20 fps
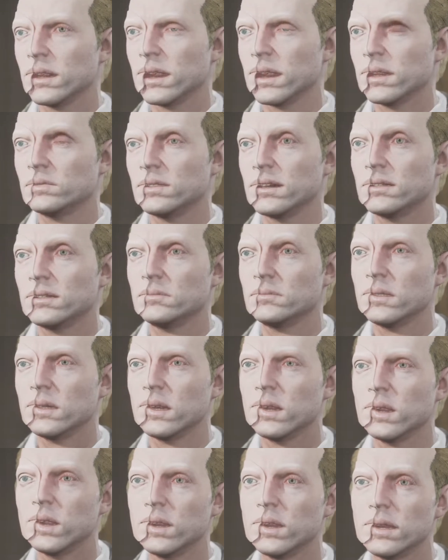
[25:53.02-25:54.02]
If he needs
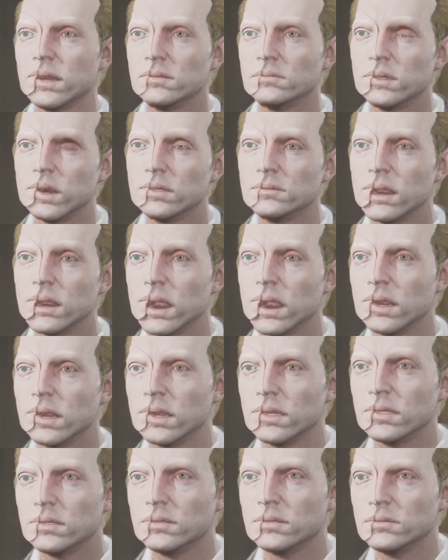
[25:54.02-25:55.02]
more, let him come back.
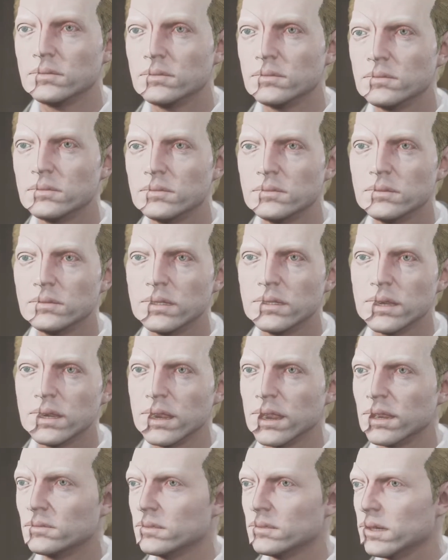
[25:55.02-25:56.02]

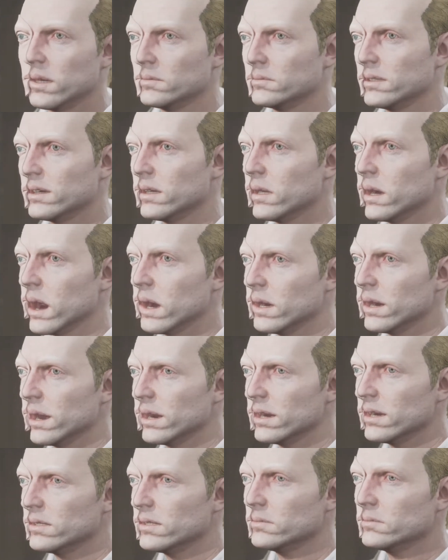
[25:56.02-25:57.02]
It may be that he'll
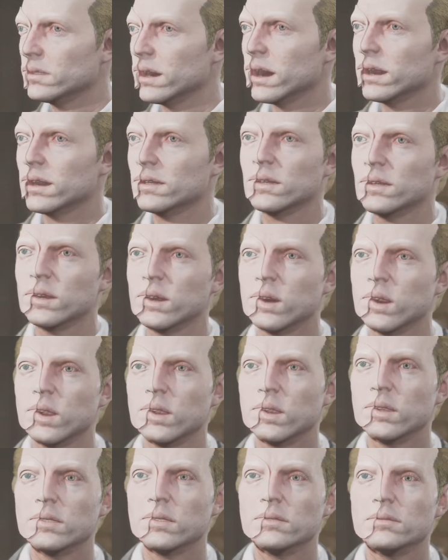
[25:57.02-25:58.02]
need medicine too.